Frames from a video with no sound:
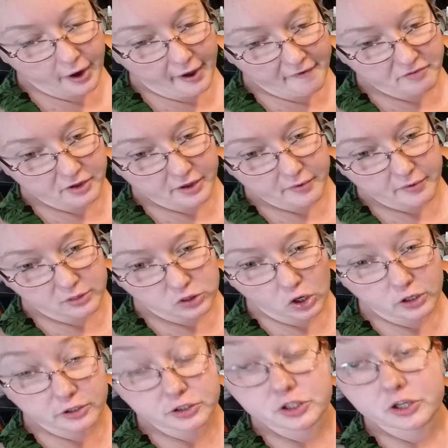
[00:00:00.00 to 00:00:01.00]
I have a
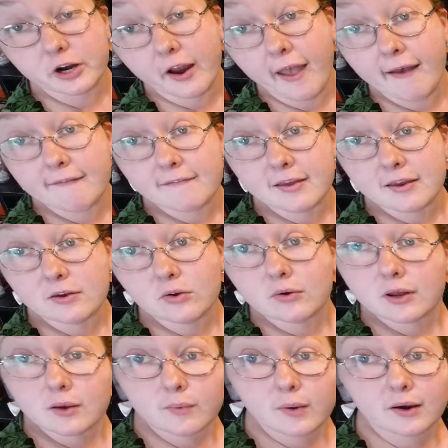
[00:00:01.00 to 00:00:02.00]
larger heavy
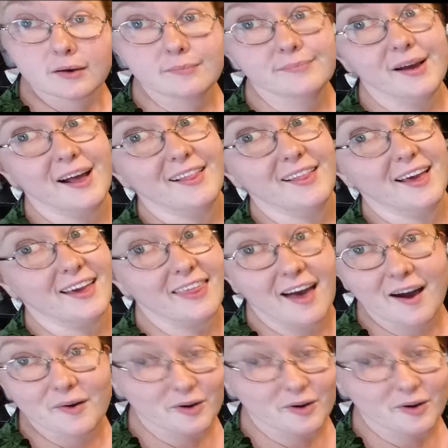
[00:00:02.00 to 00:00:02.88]
duty one. I like that